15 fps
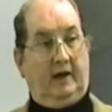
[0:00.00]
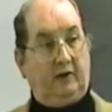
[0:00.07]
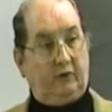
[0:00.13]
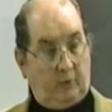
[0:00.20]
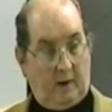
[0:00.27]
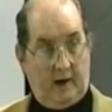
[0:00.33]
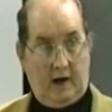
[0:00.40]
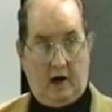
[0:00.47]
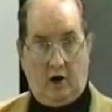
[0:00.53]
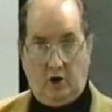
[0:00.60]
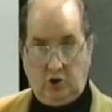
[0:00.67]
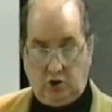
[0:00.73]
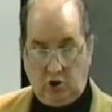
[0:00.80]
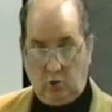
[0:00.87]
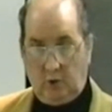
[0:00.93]
That's why
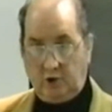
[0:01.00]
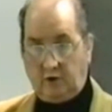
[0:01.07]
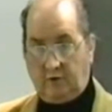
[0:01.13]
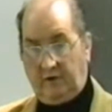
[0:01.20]
our Jewish